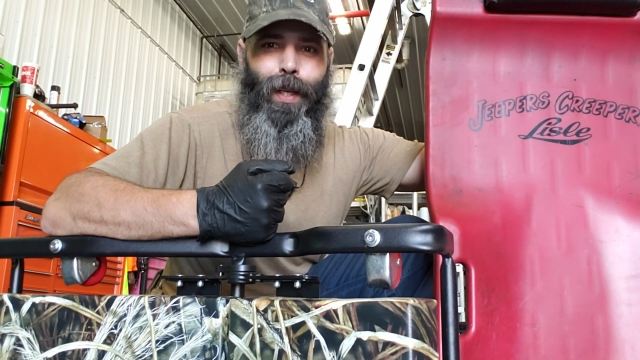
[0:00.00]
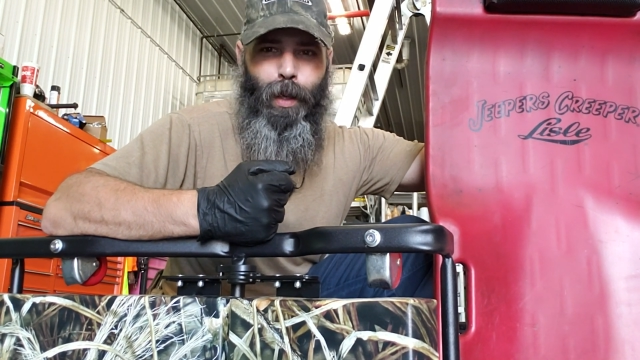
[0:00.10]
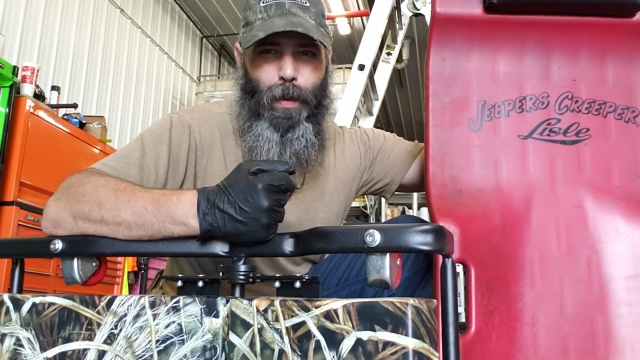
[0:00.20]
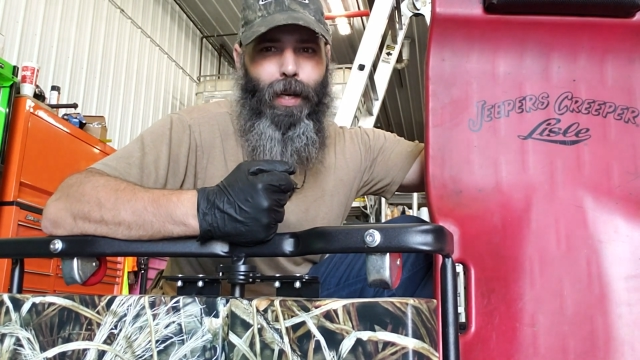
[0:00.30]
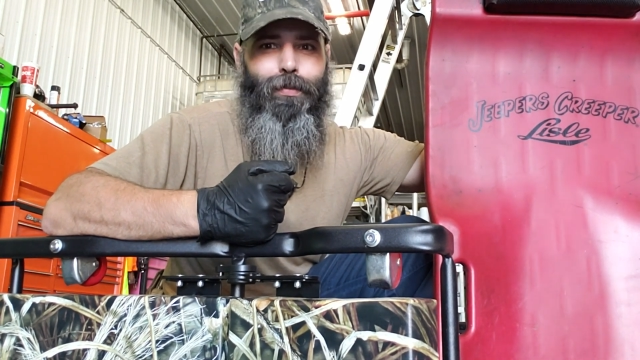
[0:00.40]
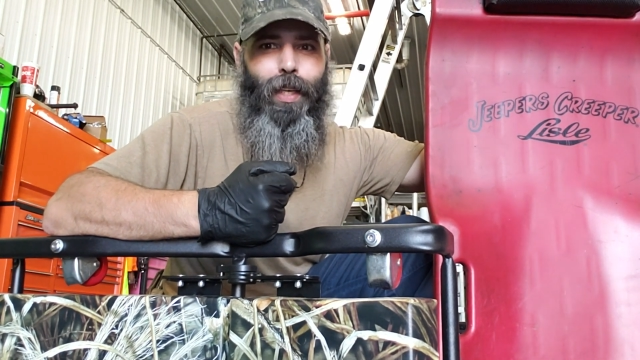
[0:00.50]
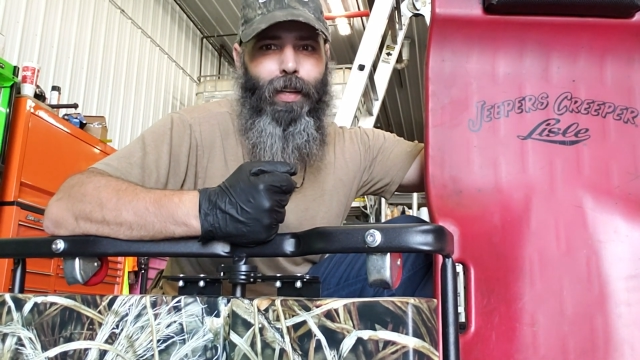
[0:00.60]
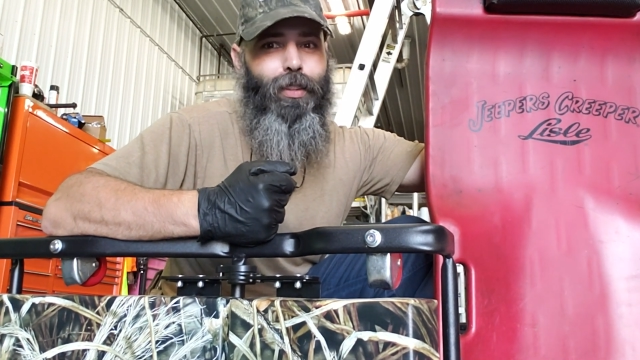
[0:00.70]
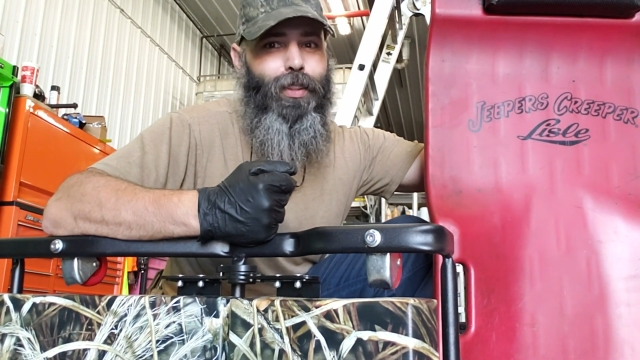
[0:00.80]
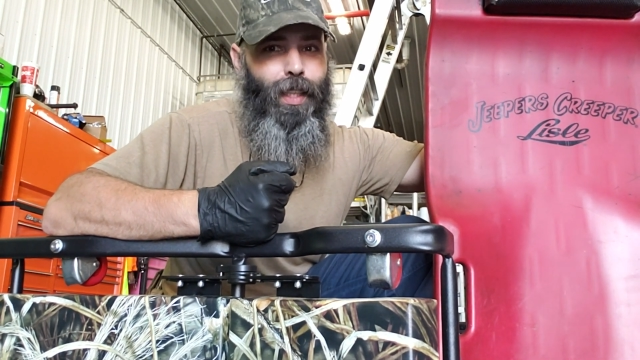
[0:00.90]
in about
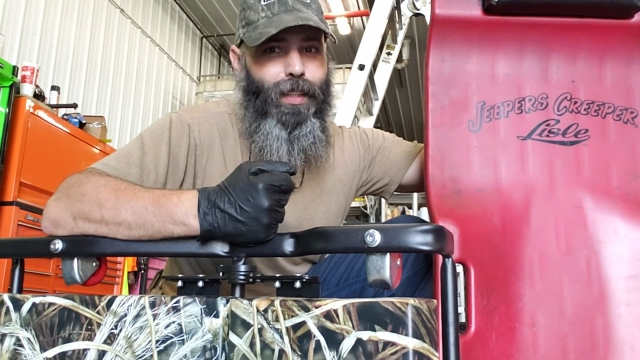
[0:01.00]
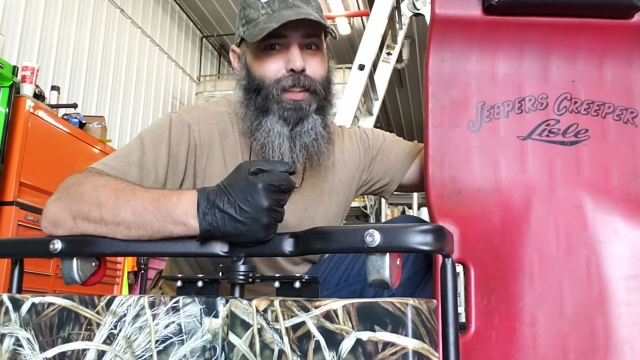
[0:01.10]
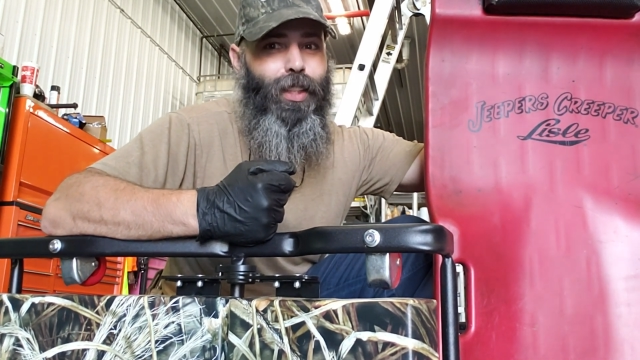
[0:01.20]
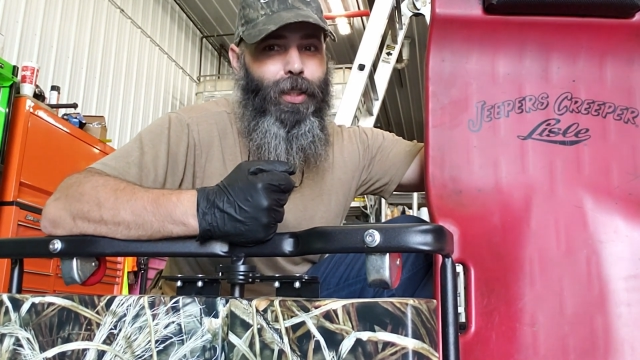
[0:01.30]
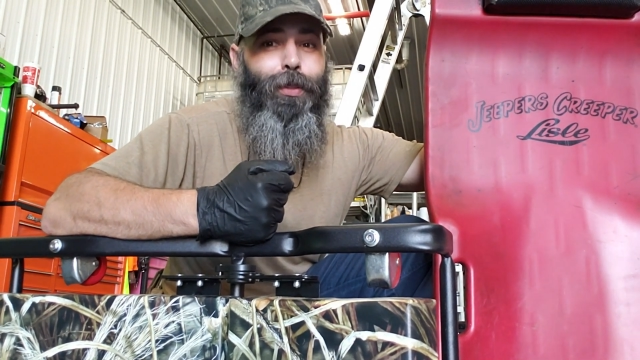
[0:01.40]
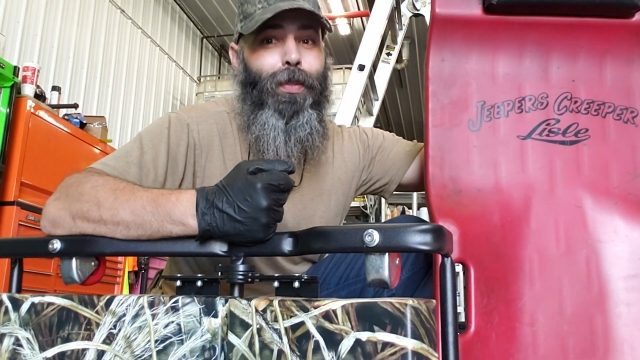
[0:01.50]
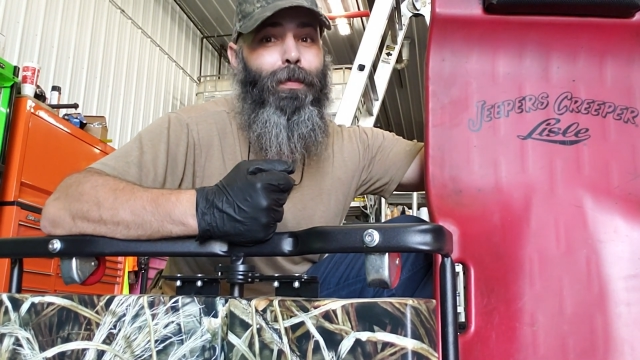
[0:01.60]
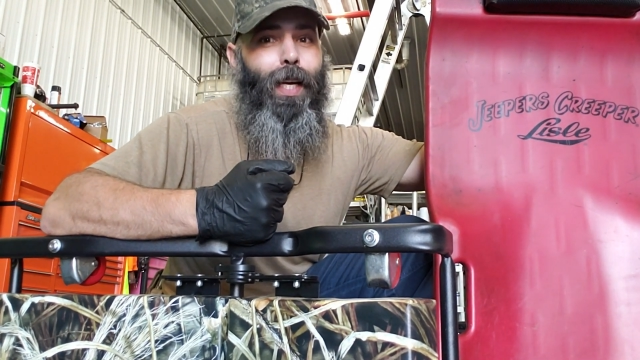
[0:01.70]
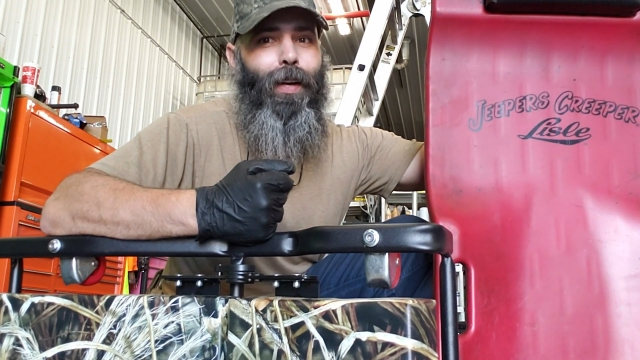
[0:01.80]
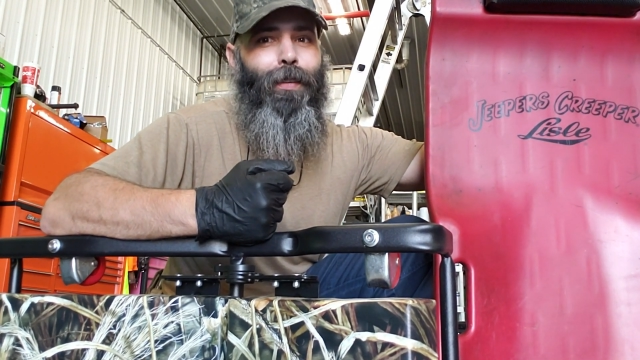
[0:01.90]
5 or 10 years
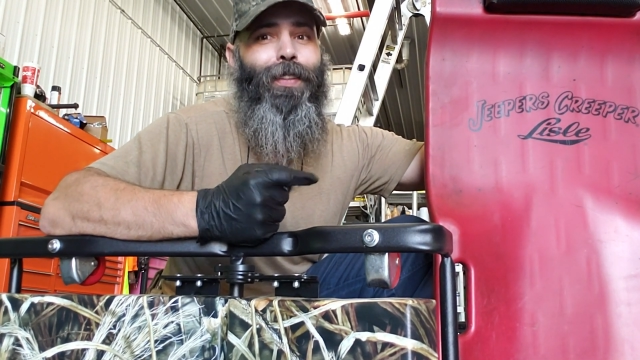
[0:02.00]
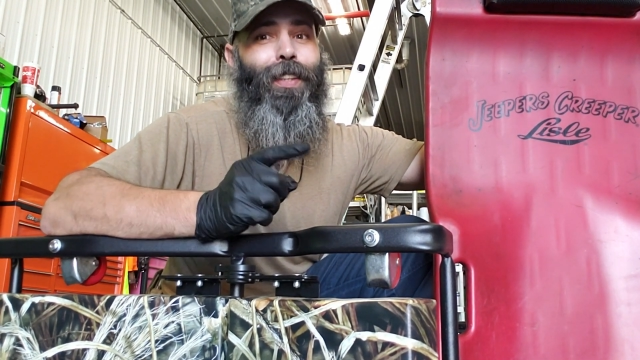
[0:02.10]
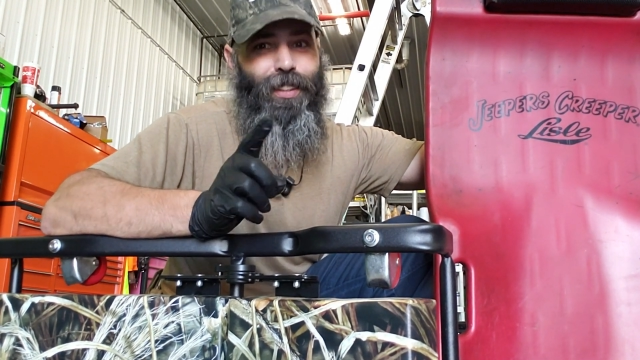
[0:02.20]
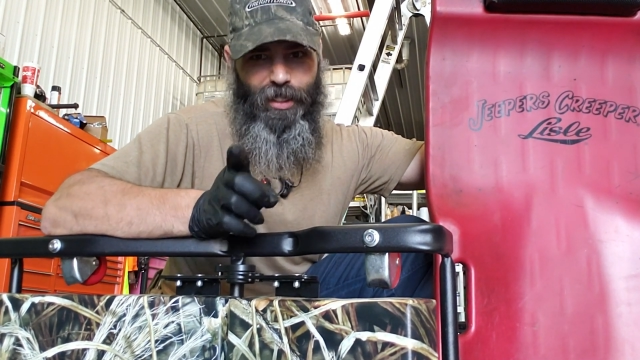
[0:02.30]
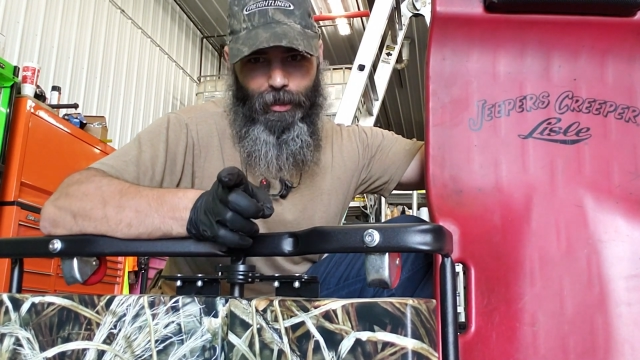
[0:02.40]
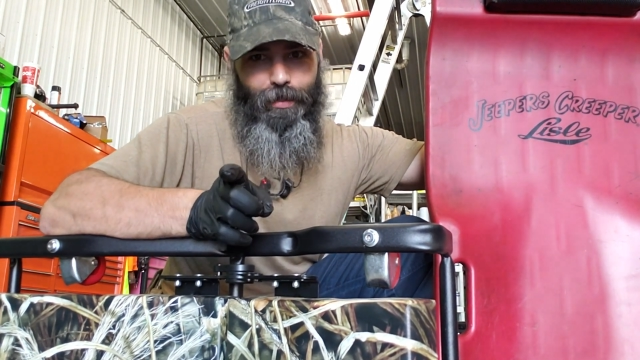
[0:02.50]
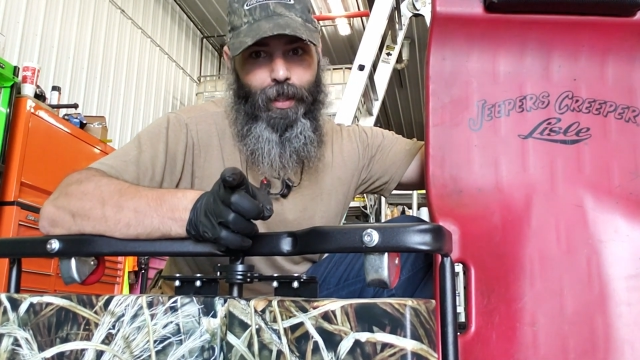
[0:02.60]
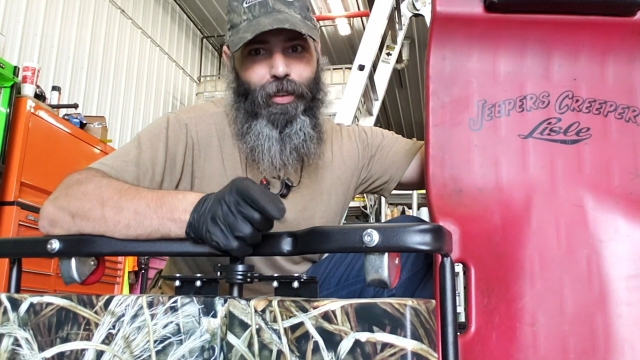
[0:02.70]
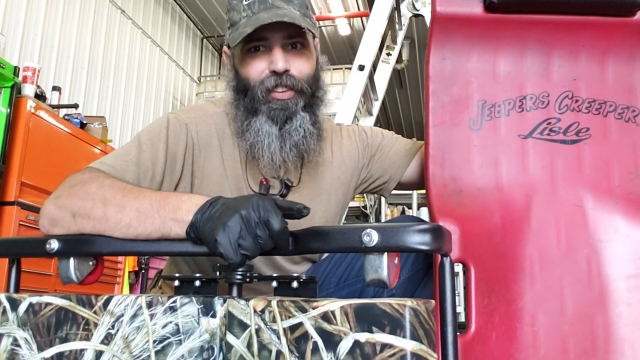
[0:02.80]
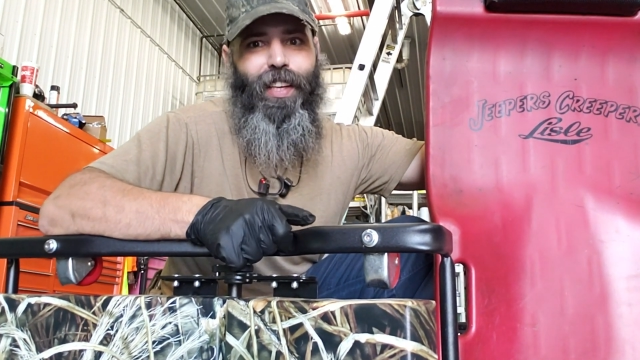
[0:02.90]
from now, you'll
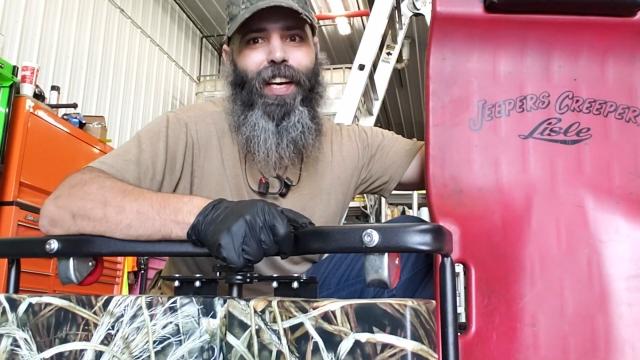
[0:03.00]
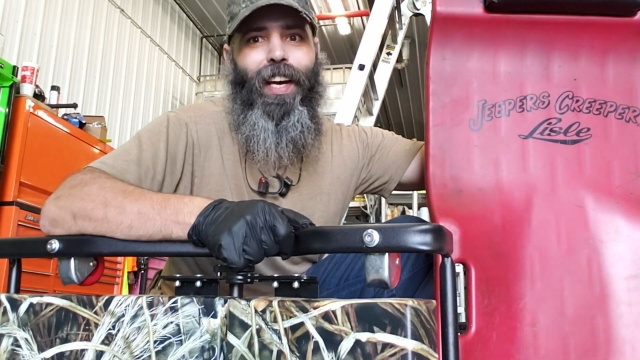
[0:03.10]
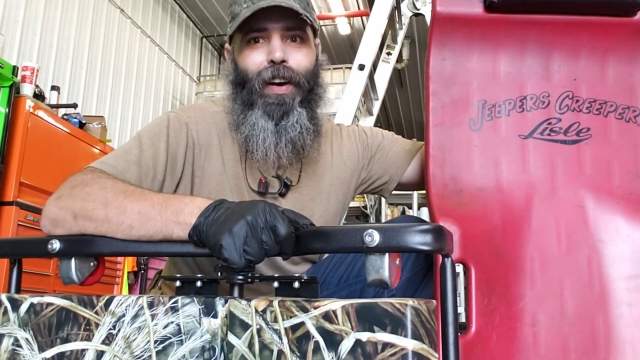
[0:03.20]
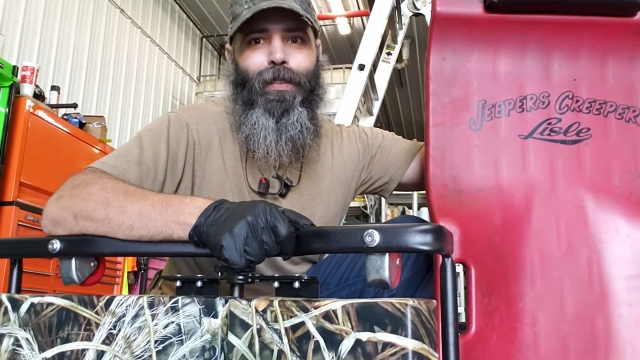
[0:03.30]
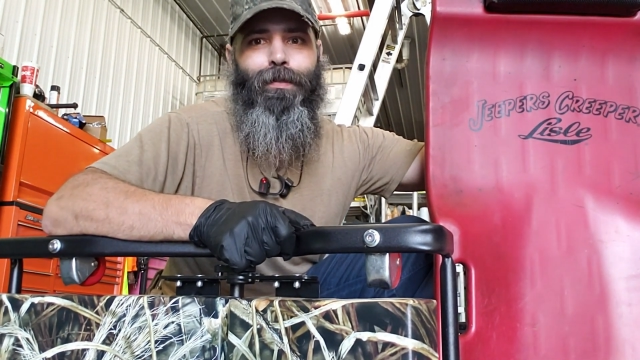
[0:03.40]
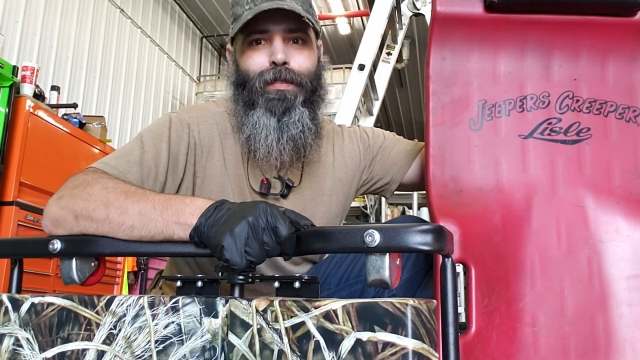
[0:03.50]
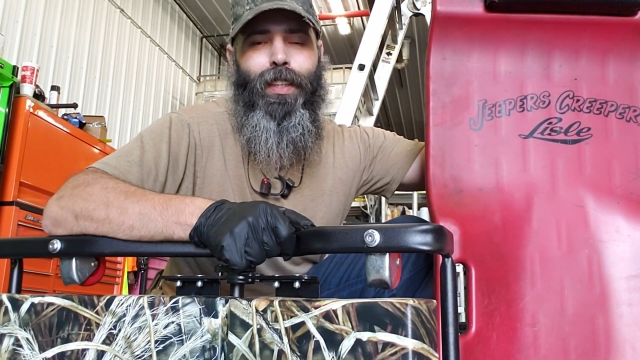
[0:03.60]
figure that out.